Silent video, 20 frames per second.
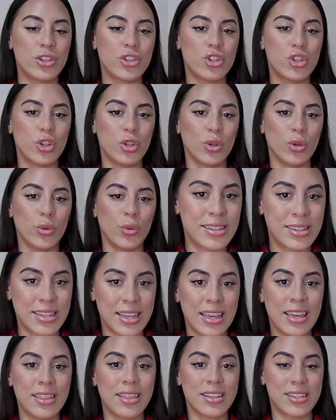to
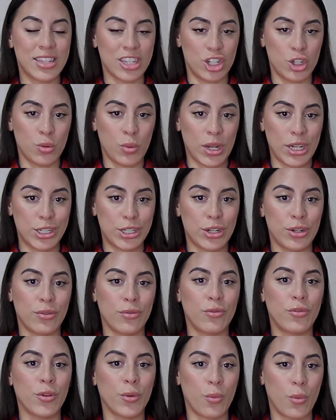see the situation
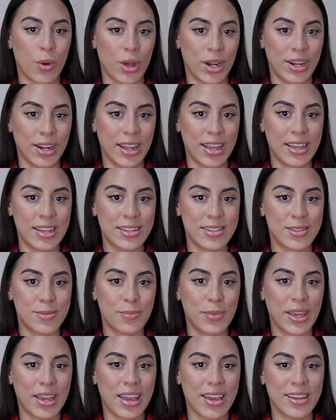for what it is
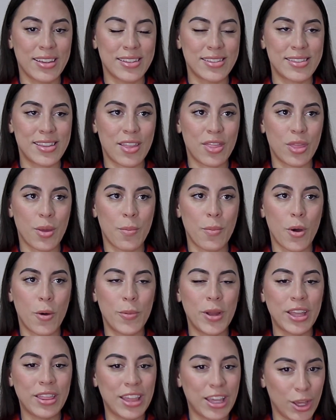because the
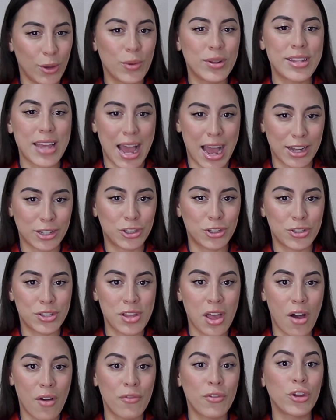moment that you attach
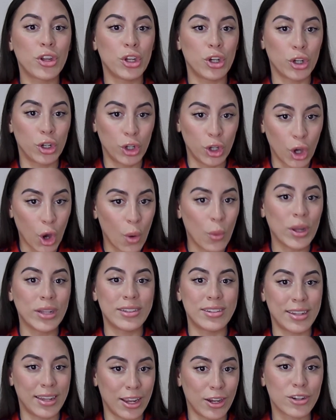yourself, you're going to
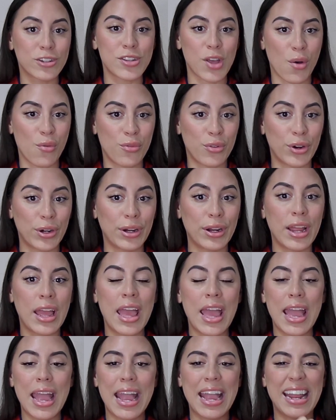get yourself hurt
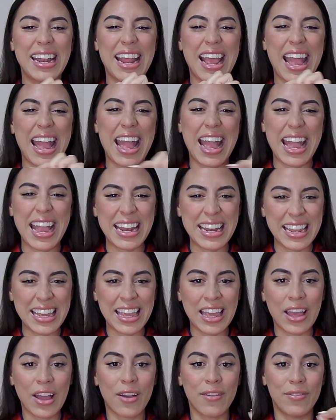in any
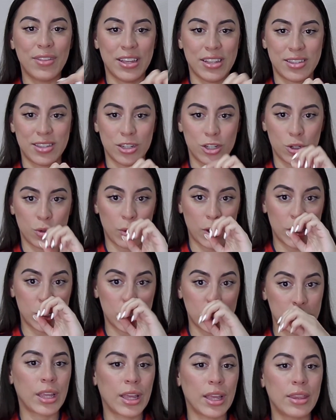of these
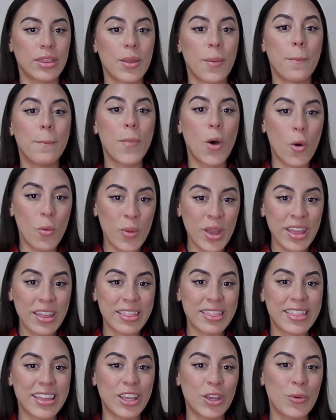situations, the moment
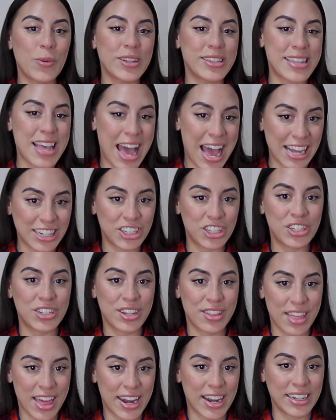that you attach to
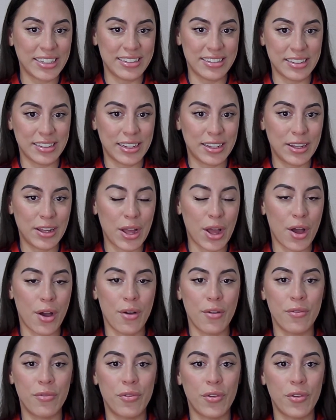that idea of